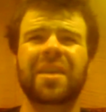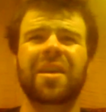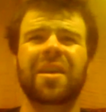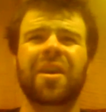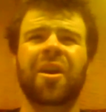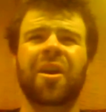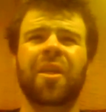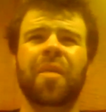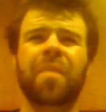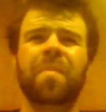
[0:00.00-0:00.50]

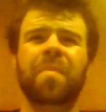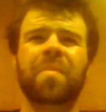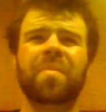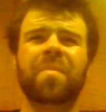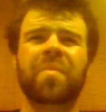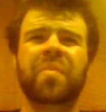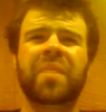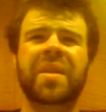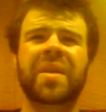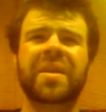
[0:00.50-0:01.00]

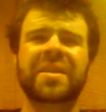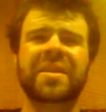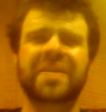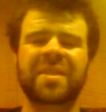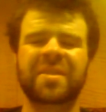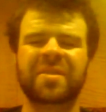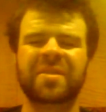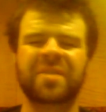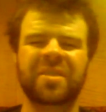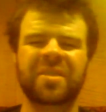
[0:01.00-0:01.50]

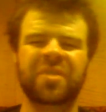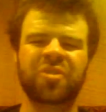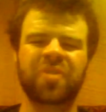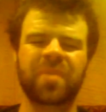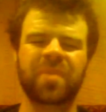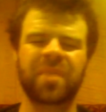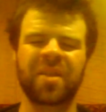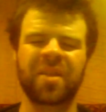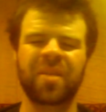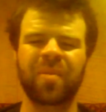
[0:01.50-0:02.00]
the
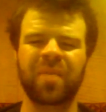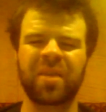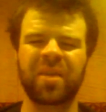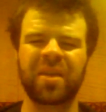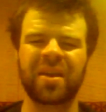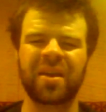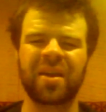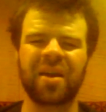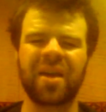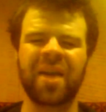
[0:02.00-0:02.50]
trip to
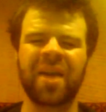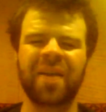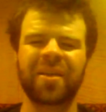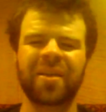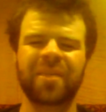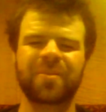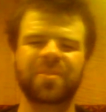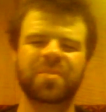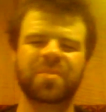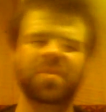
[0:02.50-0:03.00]
Liberty
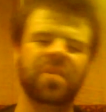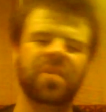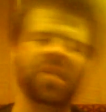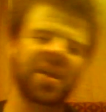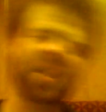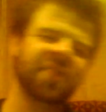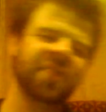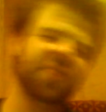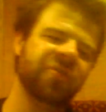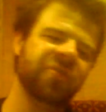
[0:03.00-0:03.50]
Island was
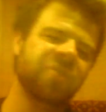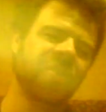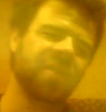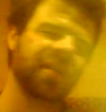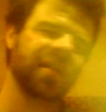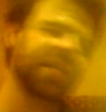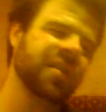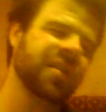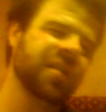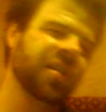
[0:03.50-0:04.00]
planned for
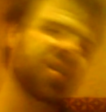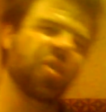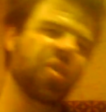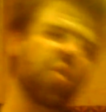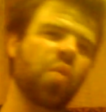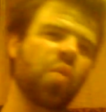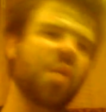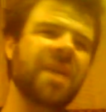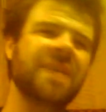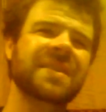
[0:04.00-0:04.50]

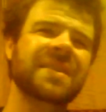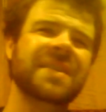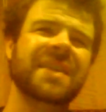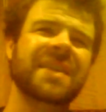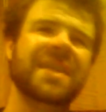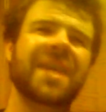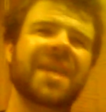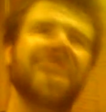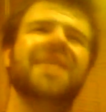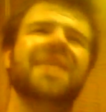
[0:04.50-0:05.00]
Wednesday,